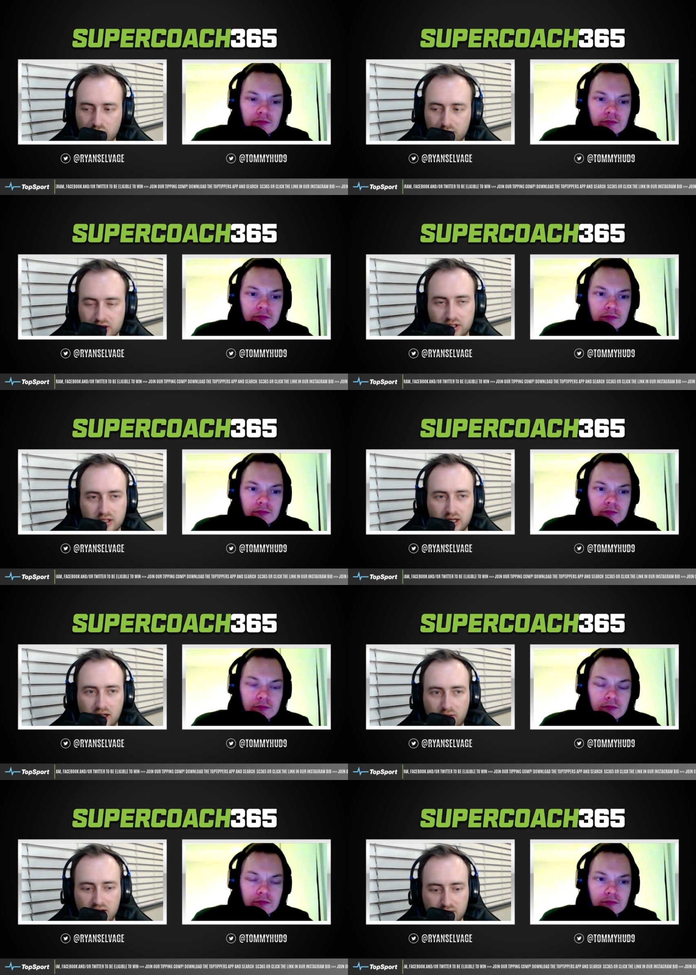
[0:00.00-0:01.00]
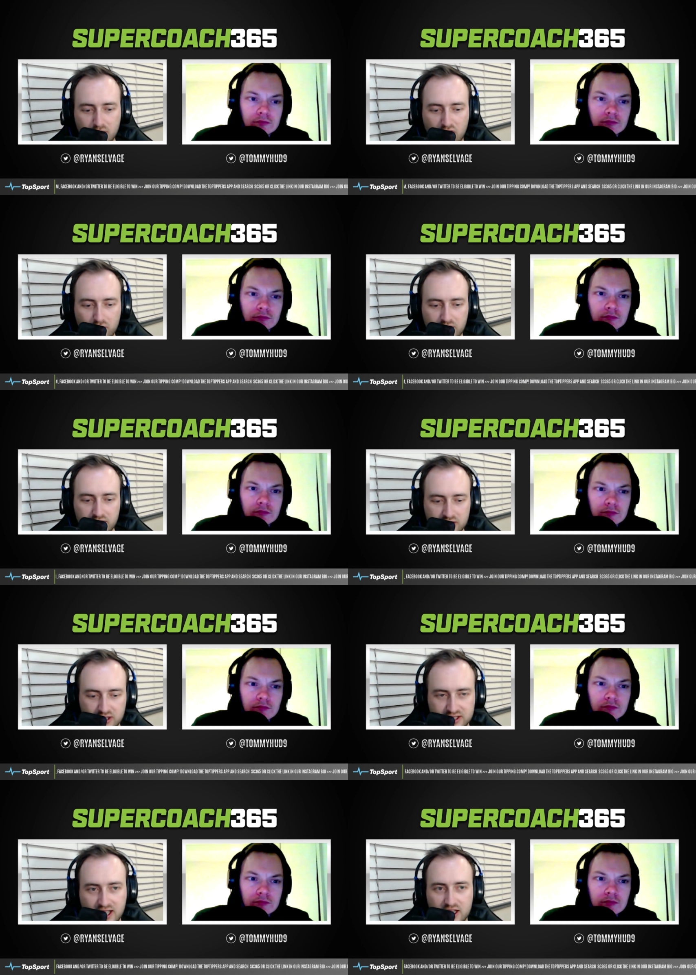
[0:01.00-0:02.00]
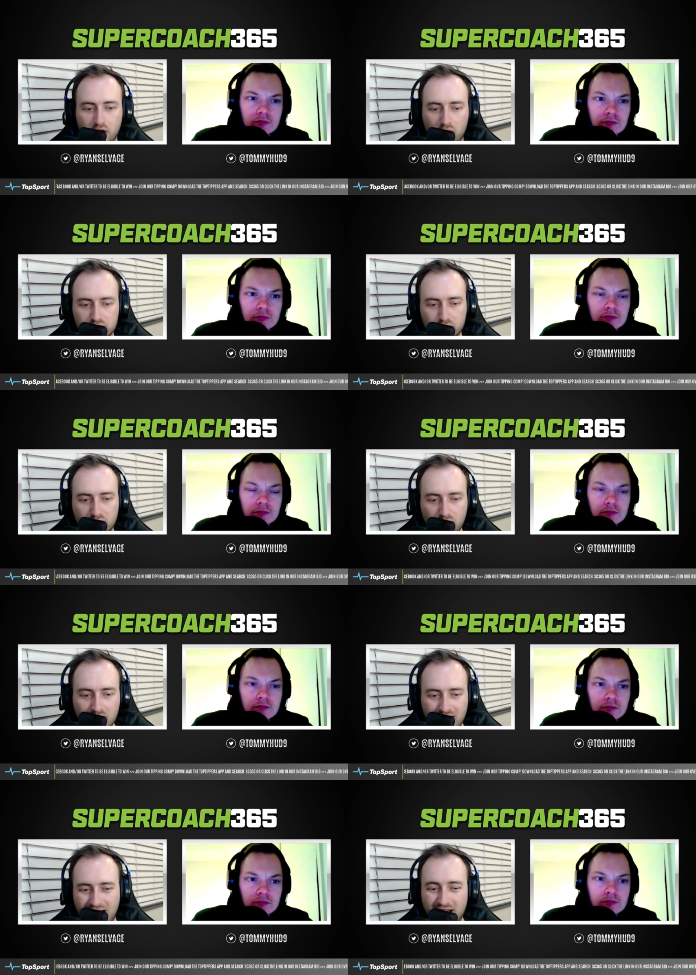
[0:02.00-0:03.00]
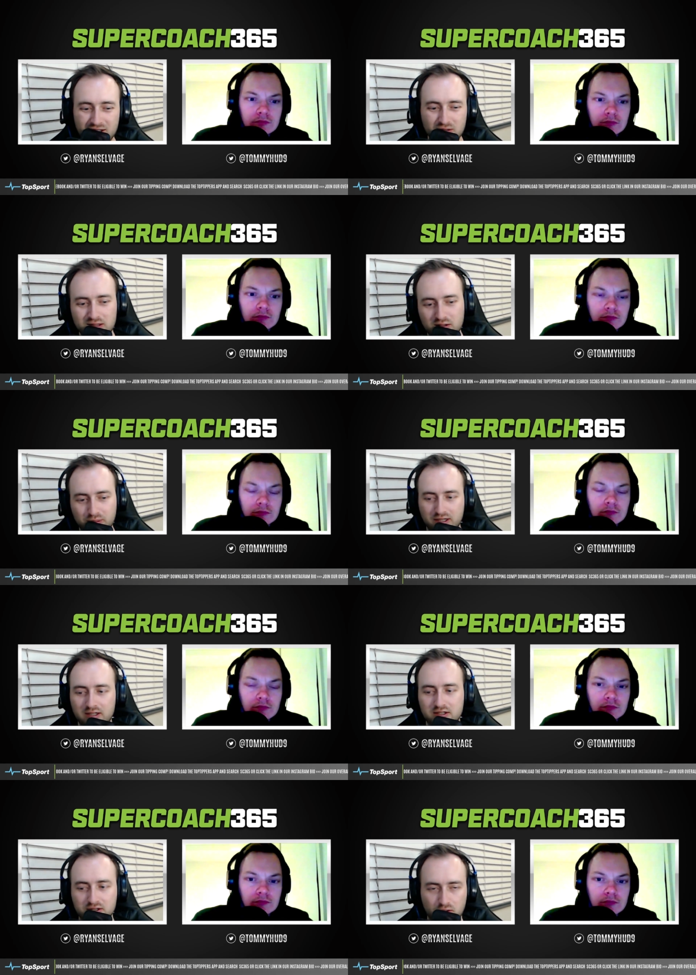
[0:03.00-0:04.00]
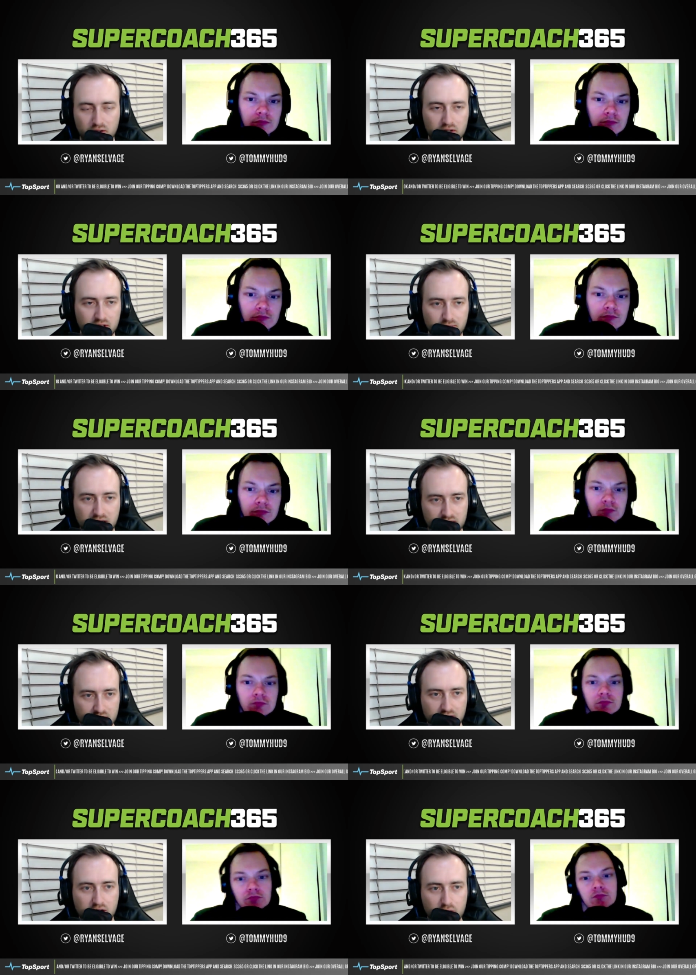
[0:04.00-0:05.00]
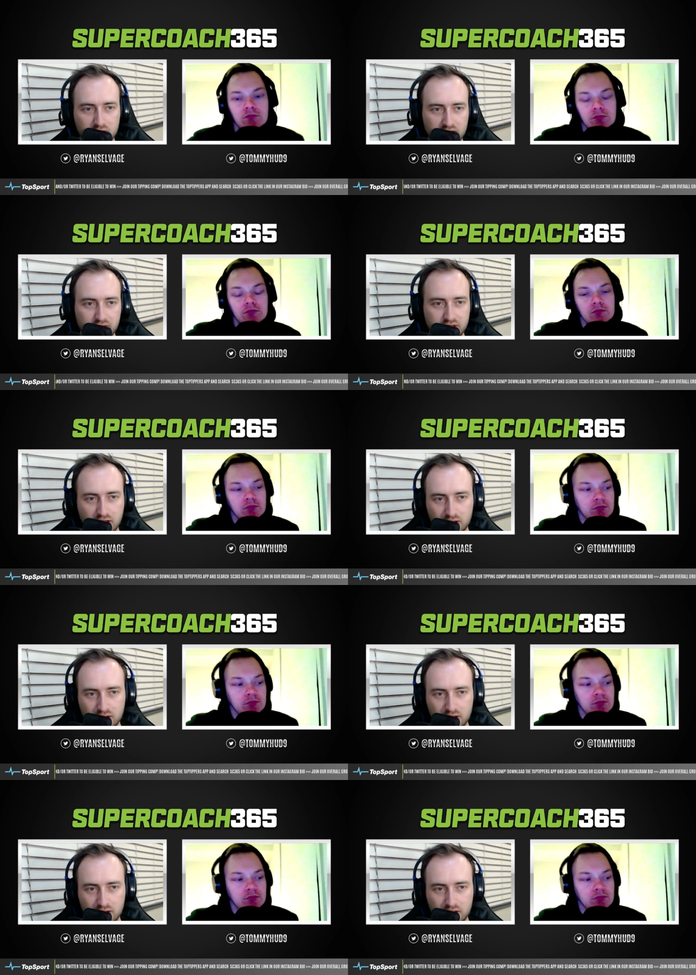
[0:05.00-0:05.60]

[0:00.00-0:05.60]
Speaker 1: an option uh, around the bye weeks, Isaah Yeo as well, are you a little bit concerned about the no Cleary,